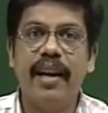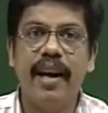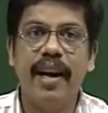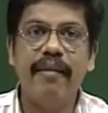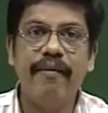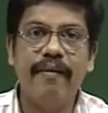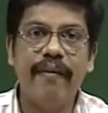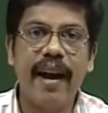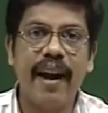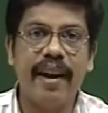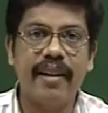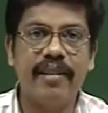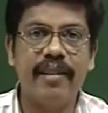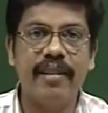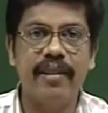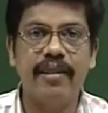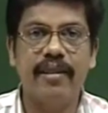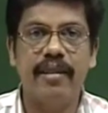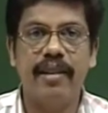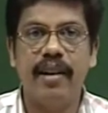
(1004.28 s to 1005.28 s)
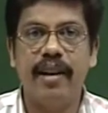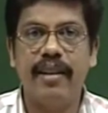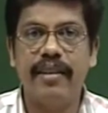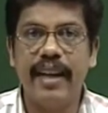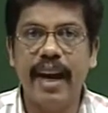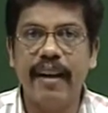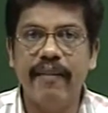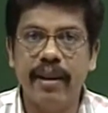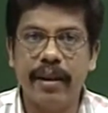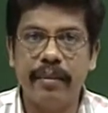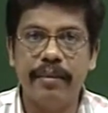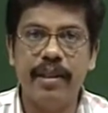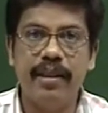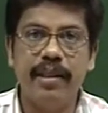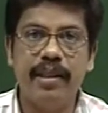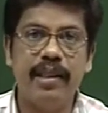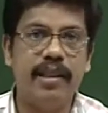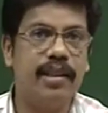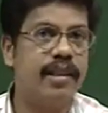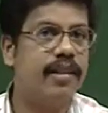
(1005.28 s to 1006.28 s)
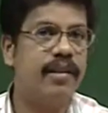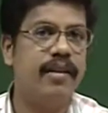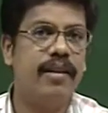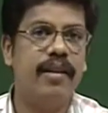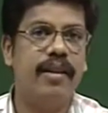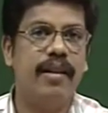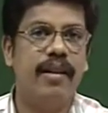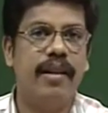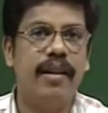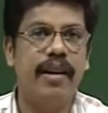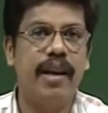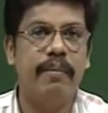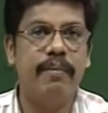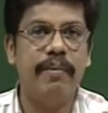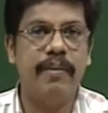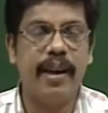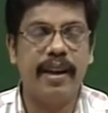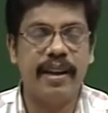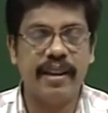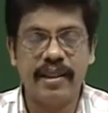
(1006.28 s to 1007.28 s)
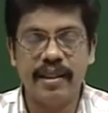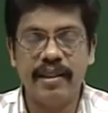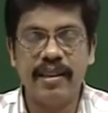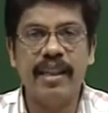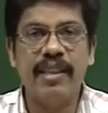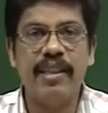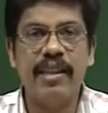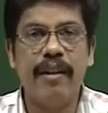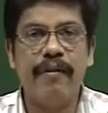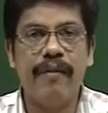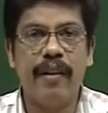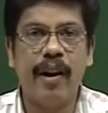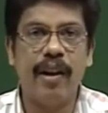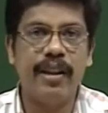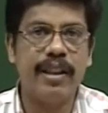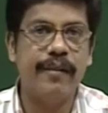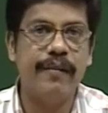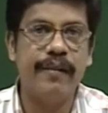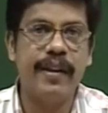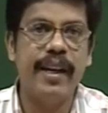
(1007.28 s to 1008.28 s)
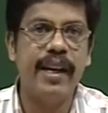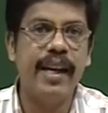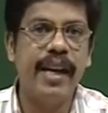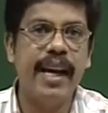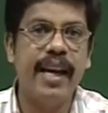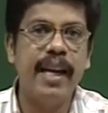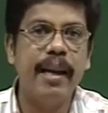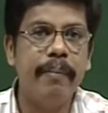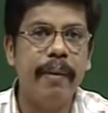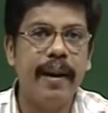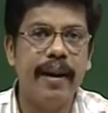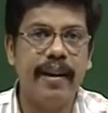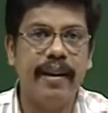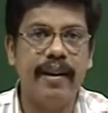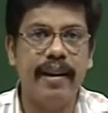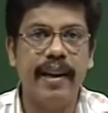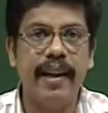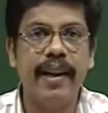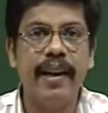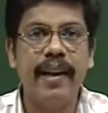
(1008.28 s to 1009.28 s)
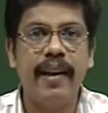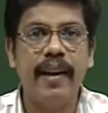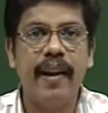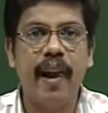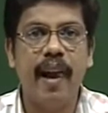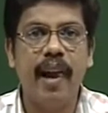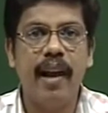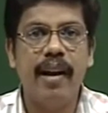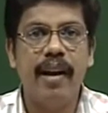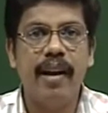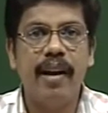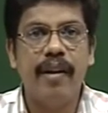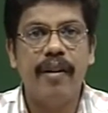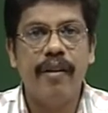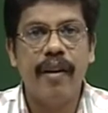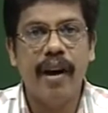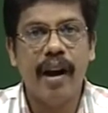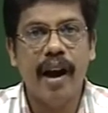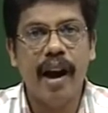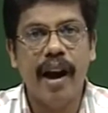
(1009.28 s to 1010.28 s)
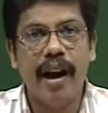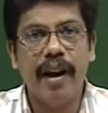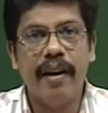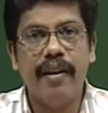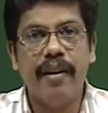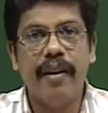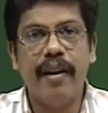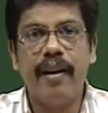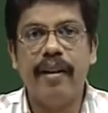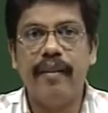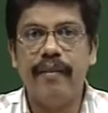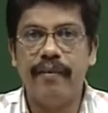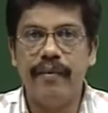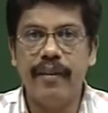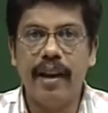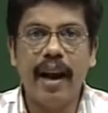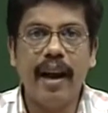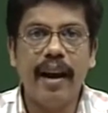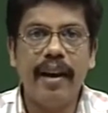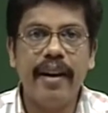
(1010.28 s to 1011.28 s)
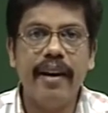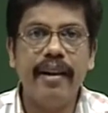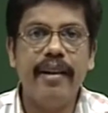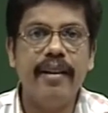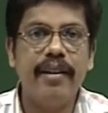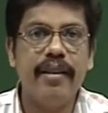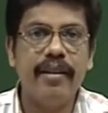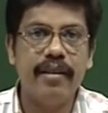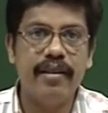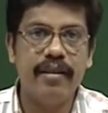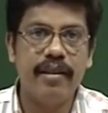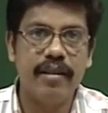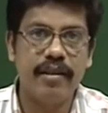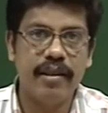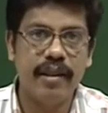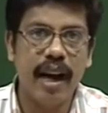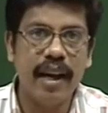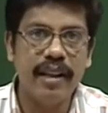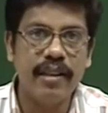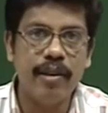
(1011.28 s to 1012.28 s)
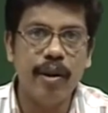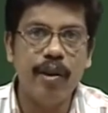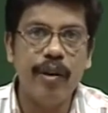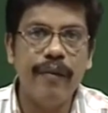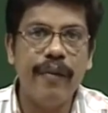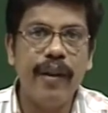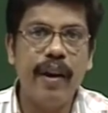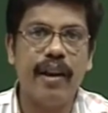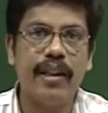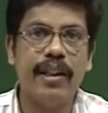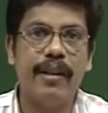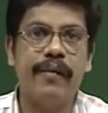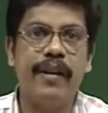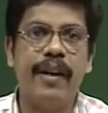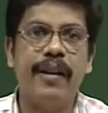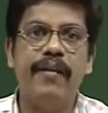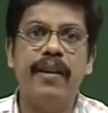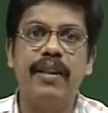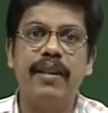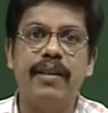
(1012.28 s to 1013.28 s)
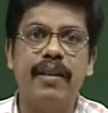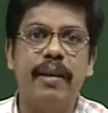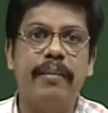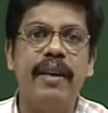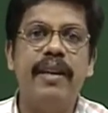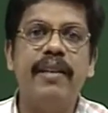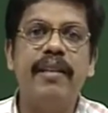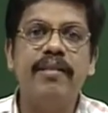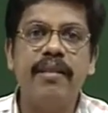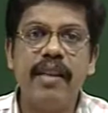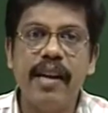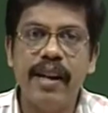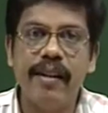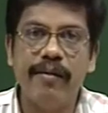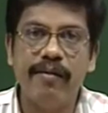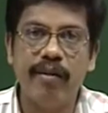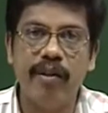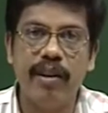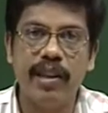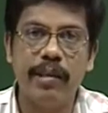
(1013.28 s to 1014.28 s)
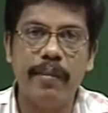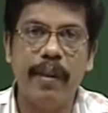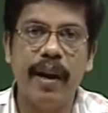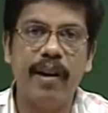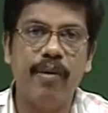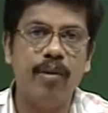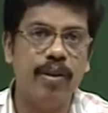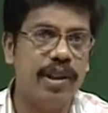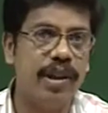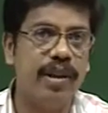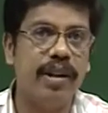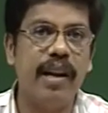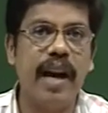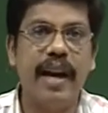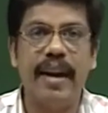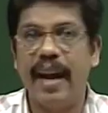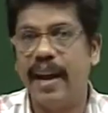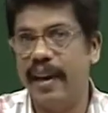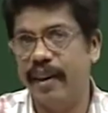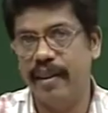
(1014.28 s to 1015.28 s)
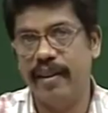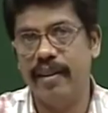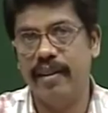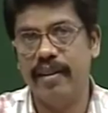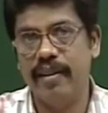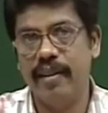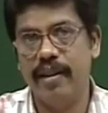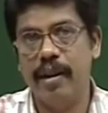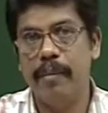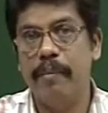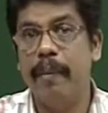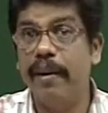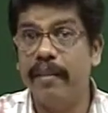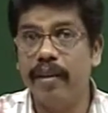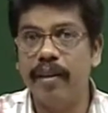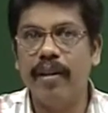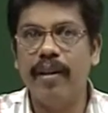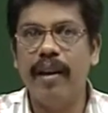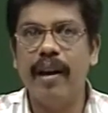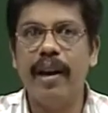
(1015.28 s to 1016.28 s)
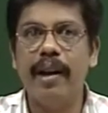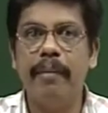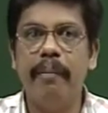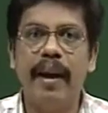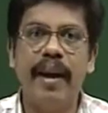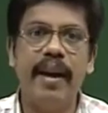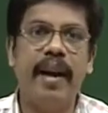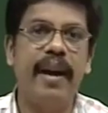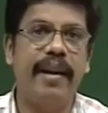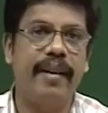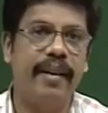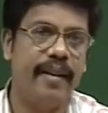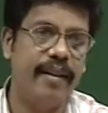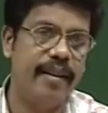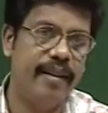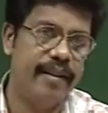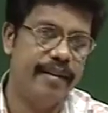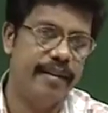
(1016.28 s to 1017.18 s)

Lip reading: in fact, developed his existential philosophy independently, and there in Sartre's own philosophy, he was tremendously influenced by Husserl and Heidegger, particularly by Heidegger.